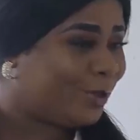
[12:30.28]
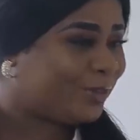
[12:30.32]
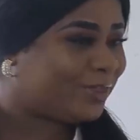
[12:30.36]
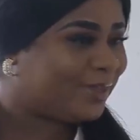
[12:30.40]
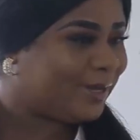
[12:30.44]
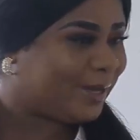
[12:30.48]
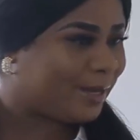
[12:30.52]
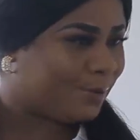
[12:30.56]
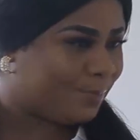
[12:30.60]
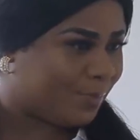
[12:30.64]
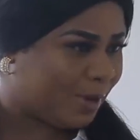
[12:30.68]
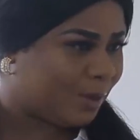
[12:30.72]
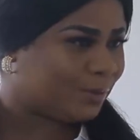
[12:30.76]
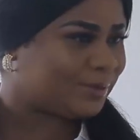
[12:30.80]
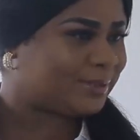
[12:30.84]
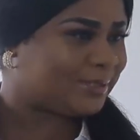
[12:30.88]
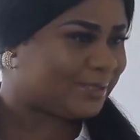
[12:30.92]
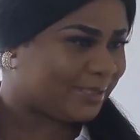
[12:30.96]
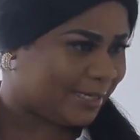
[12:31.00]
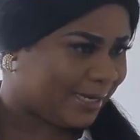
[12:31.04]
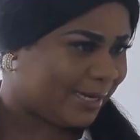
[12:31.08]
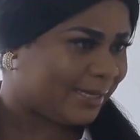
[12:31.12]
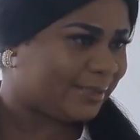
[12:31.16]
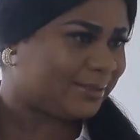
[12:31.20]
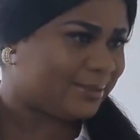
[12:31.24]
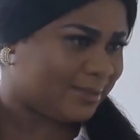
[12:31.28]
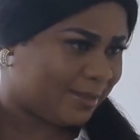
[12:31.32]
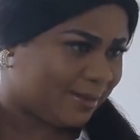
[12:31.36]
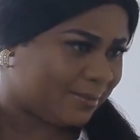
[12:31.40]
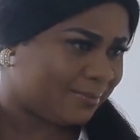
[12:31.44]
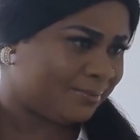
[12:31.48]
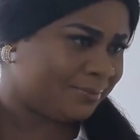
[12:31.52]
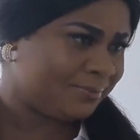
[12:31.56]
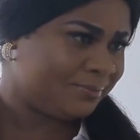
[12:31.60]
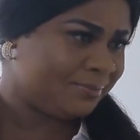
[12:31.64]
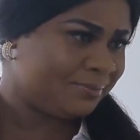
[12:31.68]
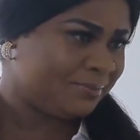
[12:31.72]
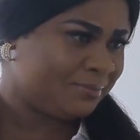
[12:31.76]
I don't know what you're talking
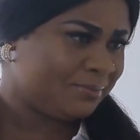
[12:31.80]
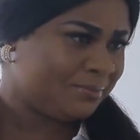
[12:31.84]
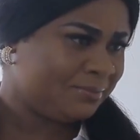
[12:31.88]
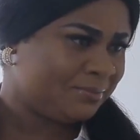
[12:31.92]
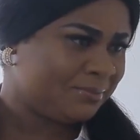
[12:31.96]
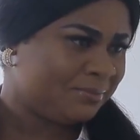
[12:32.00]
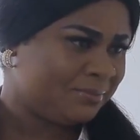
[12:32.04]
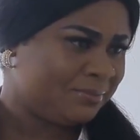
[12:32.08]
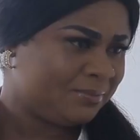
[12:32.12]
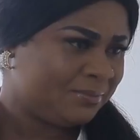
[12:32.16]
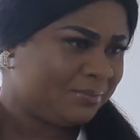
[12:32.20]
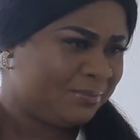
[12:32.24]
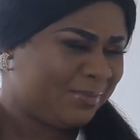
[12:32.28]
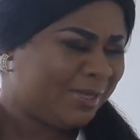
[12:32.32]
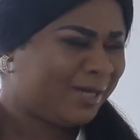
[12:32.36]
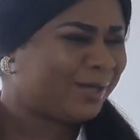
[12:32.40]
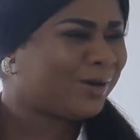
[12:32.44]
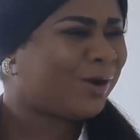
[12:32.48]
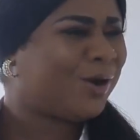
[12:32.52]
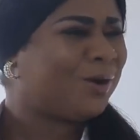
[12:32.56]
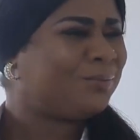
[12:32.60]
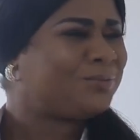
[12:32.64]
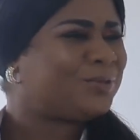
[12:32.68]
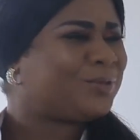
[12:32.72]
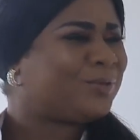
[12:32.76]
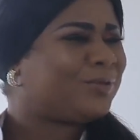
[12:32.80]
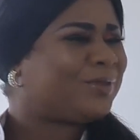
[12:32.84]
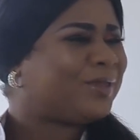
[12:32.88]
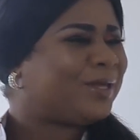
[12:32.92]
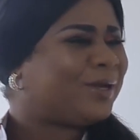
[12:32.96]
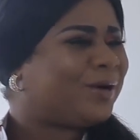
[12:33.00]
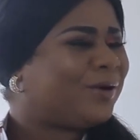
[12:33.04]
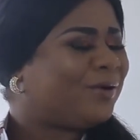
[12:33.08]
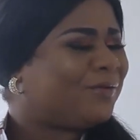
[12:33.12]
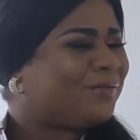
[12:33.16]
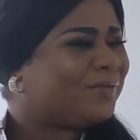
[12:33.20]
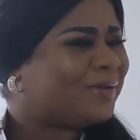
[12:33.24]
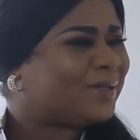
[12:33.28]
about. Come to
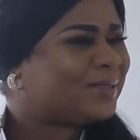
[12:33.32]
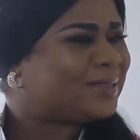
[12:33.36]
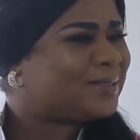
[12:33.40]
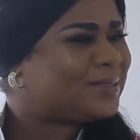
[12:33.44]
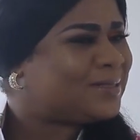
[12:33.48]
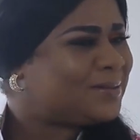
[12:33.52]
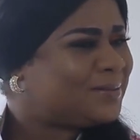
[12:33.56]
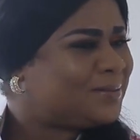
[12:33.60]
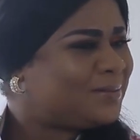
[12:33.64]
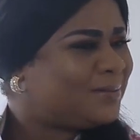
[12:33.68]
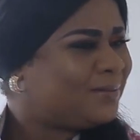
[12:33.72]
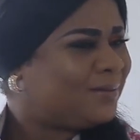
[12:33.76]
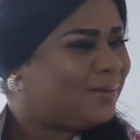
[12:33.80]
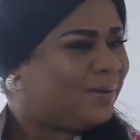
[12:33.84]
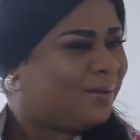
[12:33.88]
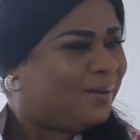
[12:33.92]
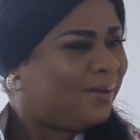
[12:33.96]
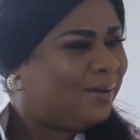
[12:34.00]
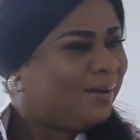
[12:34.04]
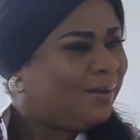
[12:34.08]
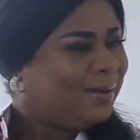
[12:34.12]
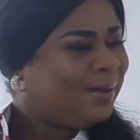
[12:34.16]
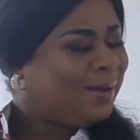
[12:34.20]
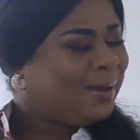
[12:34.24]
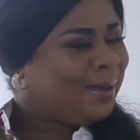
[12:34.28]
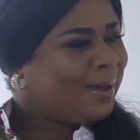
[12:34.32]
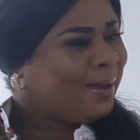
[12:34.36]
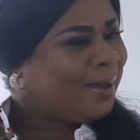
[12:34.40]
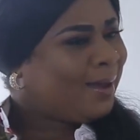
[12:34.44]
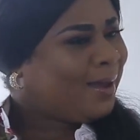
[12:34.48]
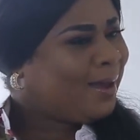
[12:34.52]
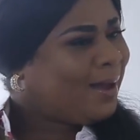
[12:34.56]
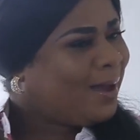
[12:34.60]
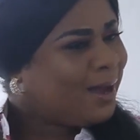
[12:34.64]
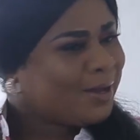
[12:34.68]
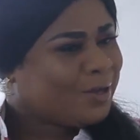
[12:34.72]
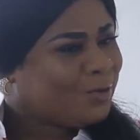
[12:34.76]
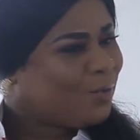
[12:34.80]
think of it,
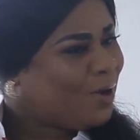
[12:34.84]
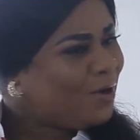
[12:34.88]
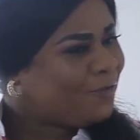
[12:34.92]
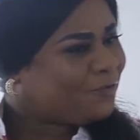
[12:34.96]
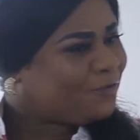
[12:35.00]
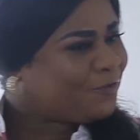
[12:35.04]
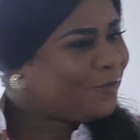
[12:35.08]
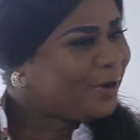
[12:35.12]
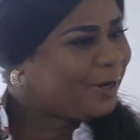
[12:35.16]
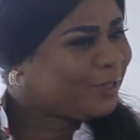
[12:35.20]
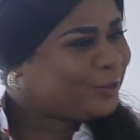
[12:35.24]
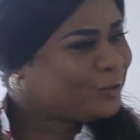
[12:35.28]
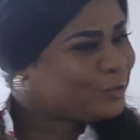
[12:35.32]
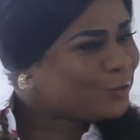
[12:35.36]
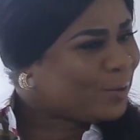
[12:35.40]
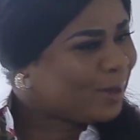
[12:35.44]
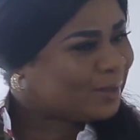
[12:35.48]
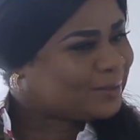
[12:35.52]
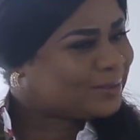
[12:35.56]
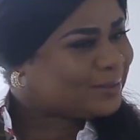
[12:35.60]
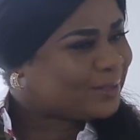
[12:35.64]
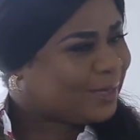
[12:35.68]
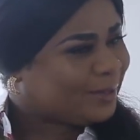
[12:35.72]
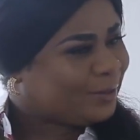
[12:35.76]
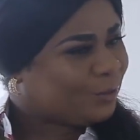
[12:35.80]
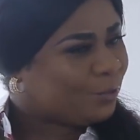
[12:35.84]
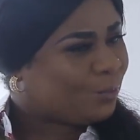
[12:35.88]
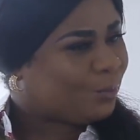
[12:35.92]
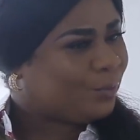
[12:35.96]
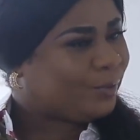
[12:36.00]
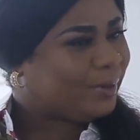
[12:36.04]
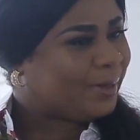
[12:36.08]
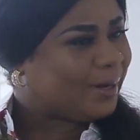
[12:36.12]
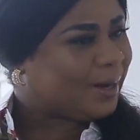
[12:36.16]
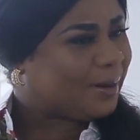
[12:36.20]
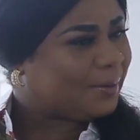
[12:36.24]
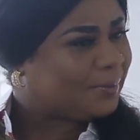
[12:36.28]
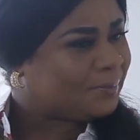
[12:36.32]
are you afraid to answer the
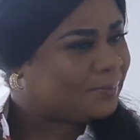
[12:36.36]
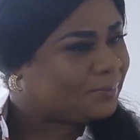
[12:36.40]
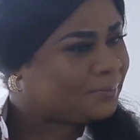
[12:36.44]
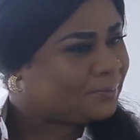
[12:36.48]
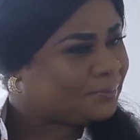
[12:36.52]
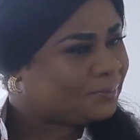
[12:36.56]
woman now?